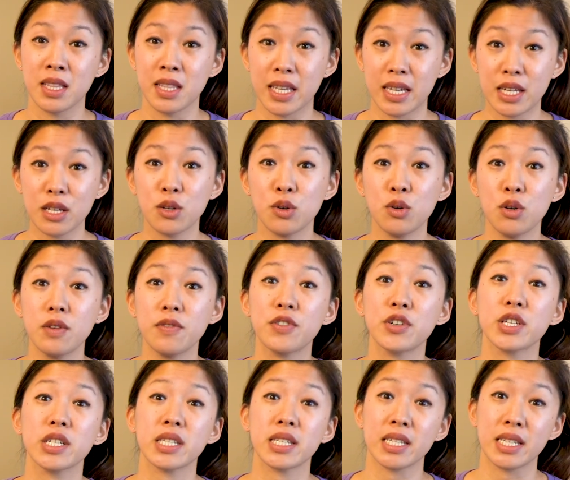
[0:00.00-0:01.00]
let it cool for
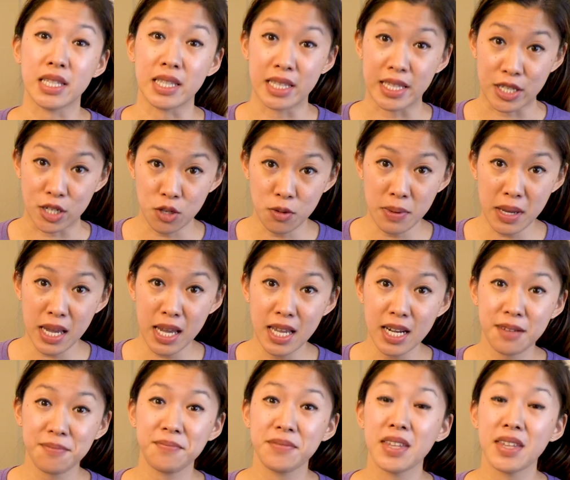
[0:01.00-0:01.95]
just a little bit.